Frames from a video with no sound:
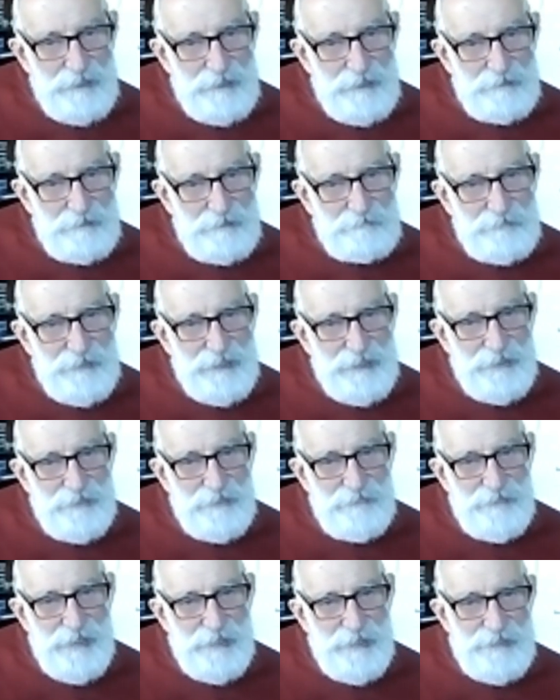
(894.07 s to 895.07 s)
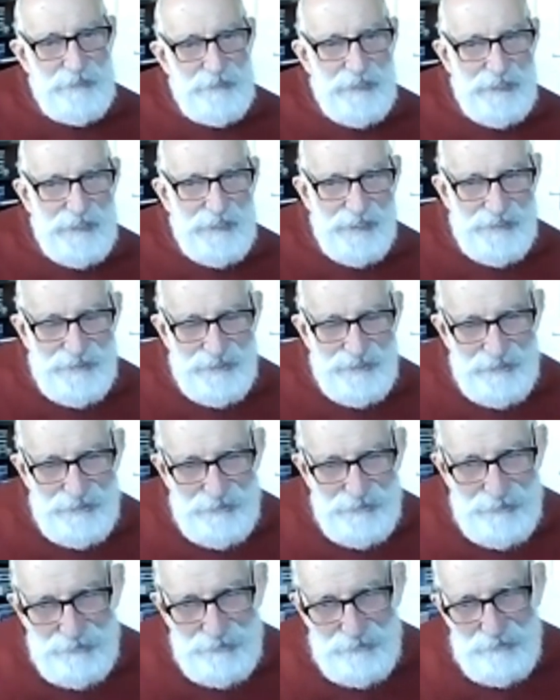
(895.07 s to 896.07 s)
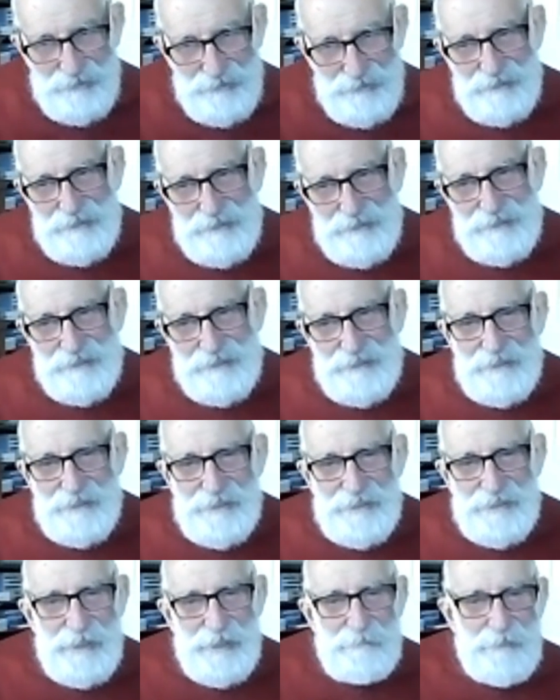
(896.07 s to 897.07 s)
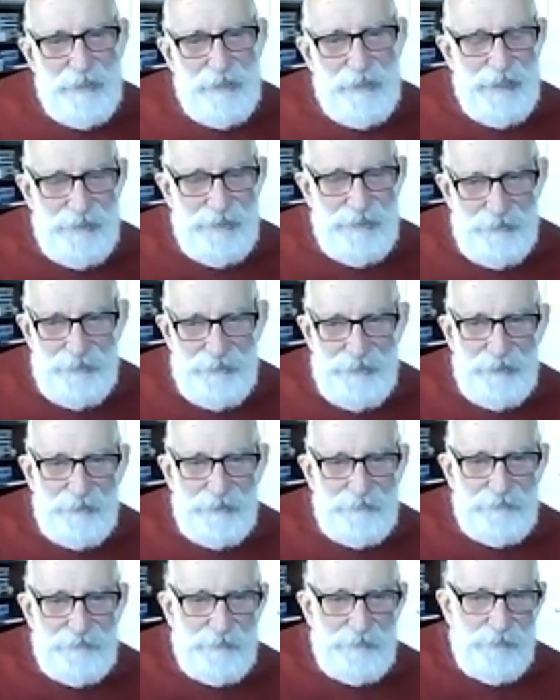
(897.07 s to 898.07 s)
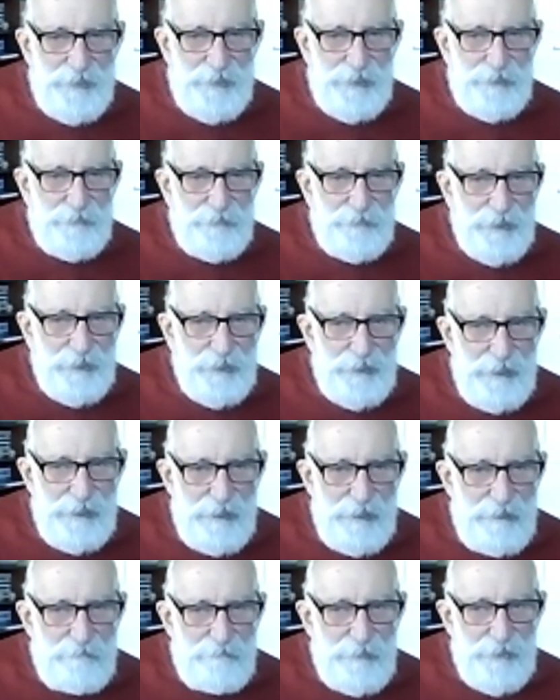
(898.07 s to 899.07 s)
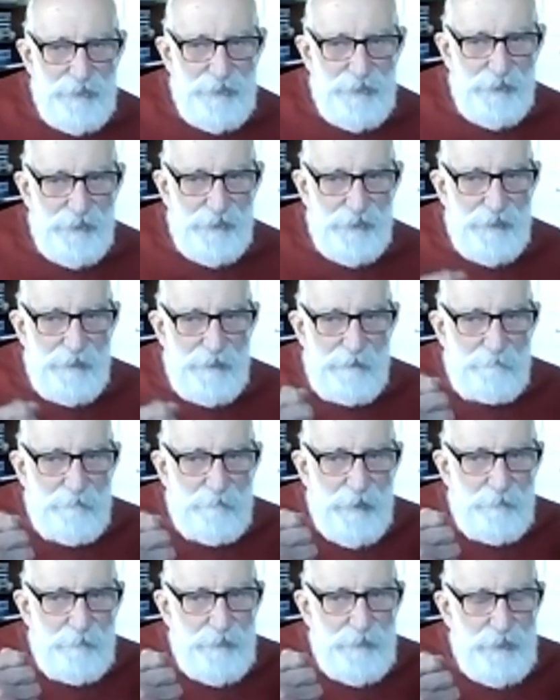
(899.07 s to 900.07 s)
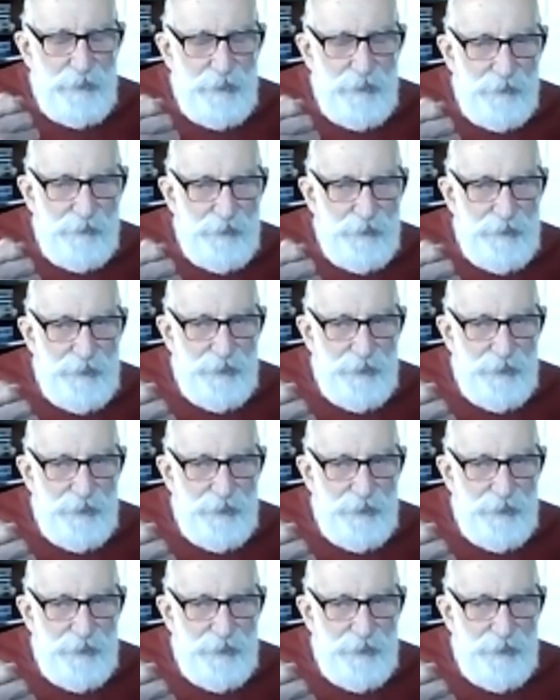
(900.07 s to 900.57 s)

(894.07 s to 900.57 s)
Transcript: You don't need actually to separate yourself from this world, but rather